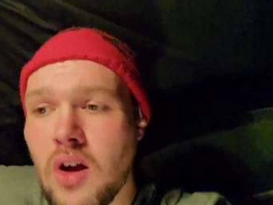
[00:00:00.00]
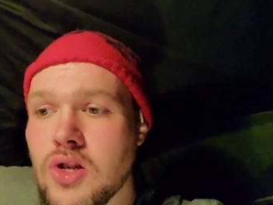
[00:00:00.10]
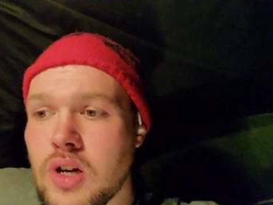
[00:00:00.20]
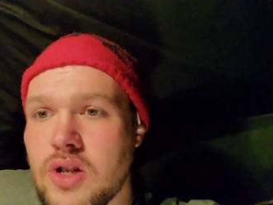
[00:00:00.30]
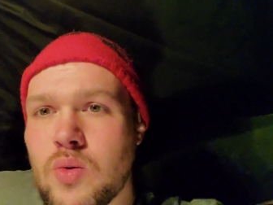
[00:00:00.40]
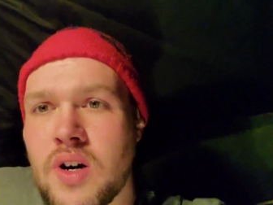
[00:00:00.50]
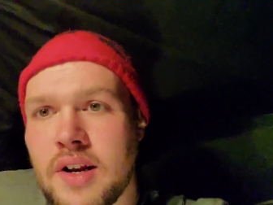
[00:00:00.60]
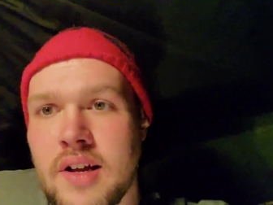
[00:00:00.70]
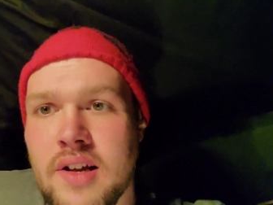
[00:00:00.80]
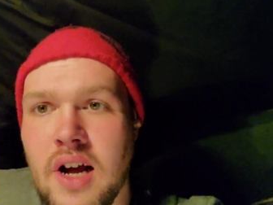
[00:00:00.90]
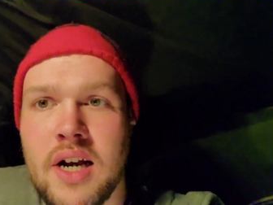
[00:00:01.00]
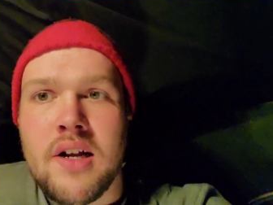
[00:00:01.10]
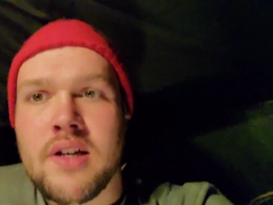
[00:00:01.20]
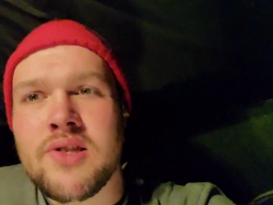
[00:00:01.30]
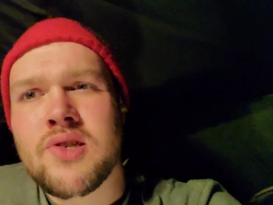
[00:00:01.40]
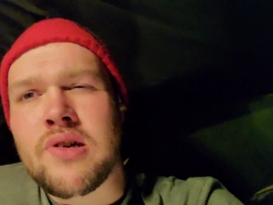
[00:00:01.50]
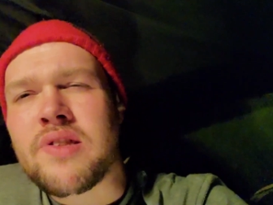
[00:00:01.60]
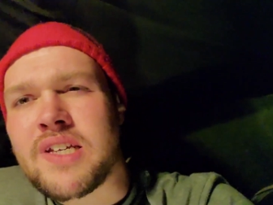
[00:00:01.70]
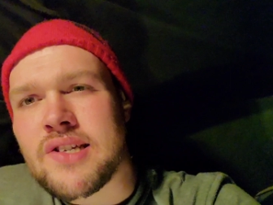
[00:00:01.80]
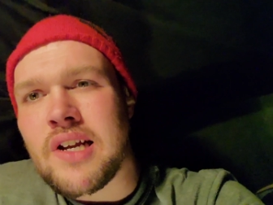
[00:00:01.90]
so I just wanted to kind of insert
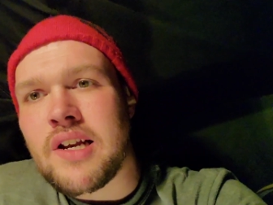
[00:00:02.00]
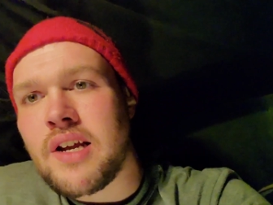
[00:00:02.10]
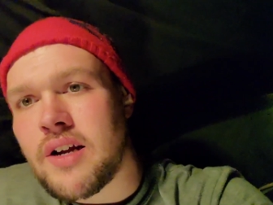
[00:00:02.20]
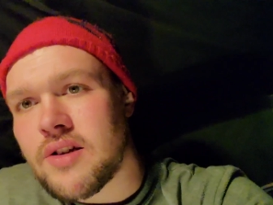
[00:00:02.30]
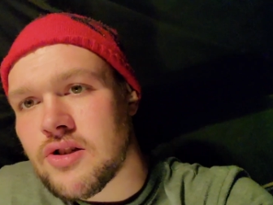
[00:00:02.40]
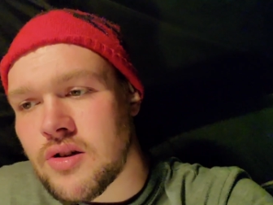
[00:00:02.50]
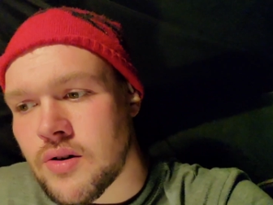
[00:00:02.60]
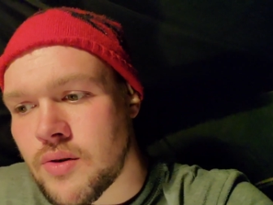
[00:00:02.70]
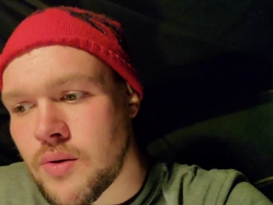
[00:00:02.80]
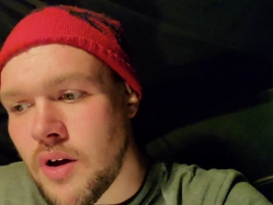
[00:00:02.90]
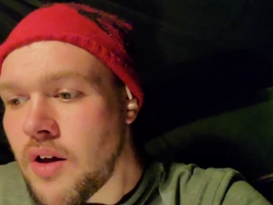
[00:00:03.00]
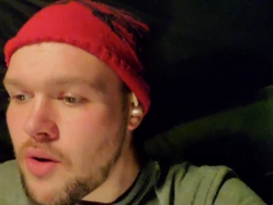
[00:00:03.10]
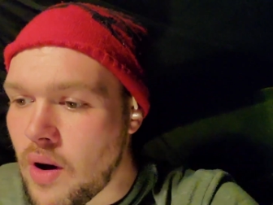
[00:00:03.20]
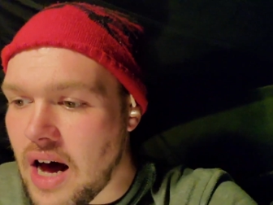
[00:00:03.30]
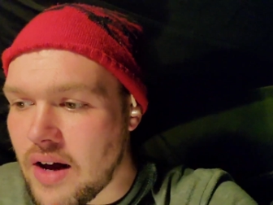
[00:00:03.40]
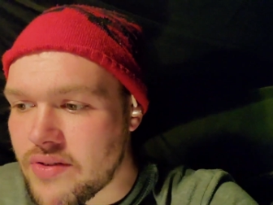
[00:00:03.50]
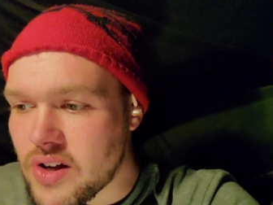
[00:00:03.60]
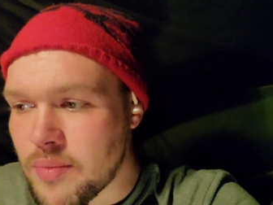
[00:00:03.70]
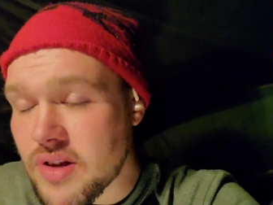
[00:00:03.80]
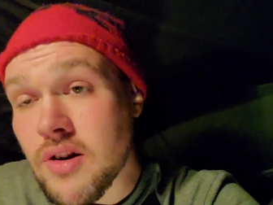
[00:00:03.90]
these in here so you have
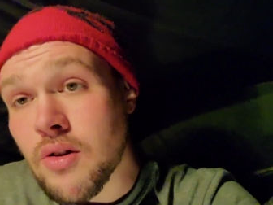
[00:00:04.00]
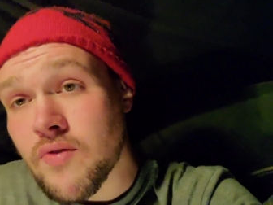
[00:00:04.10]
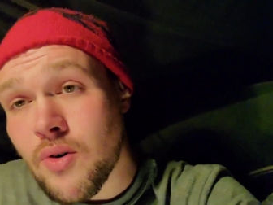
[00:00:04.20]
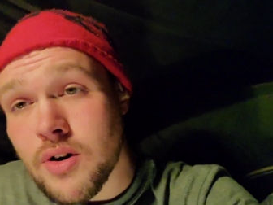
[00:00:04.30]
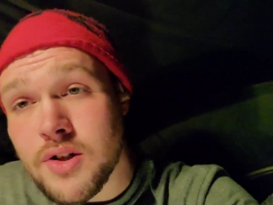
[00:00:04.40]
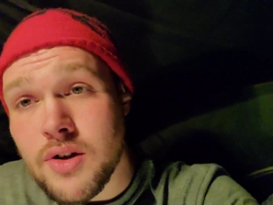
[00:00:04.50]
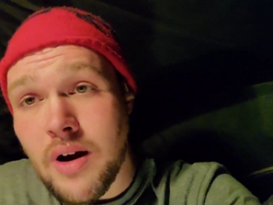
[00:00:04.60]
something to look forward to,